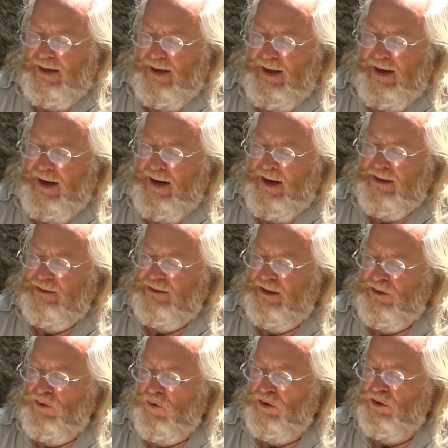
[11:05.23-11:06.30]
And
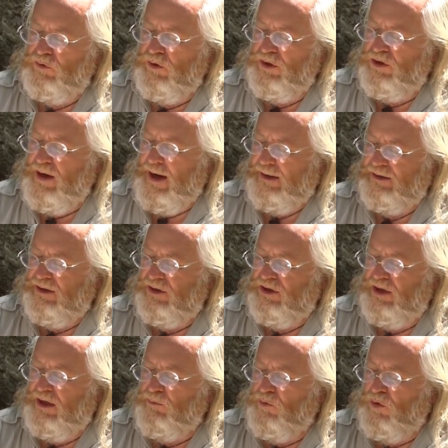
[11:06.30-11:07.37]
in order to attract and
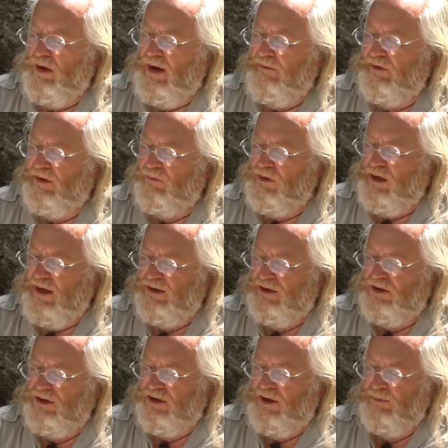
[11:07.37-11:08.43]
share more loving
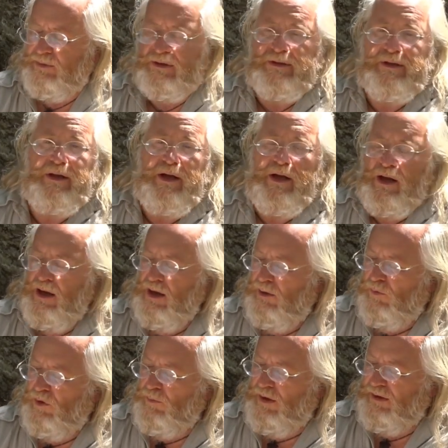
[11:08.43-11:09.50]
relationships,
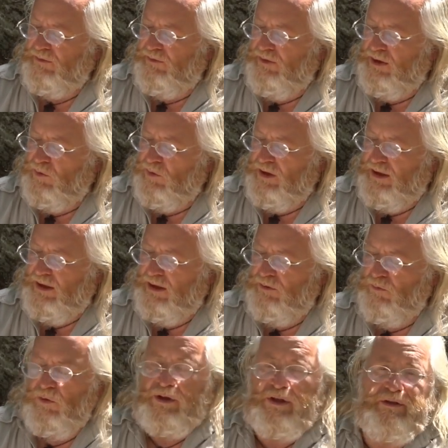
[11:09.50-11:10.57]
we must feel and heal
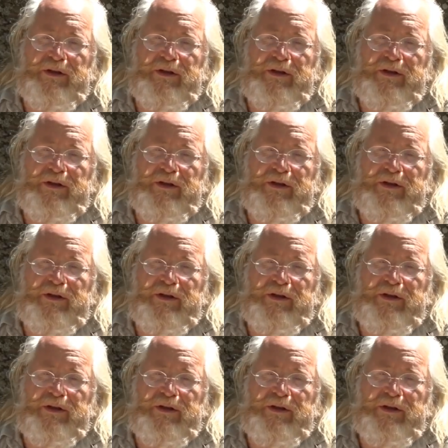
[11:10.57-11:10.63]
what is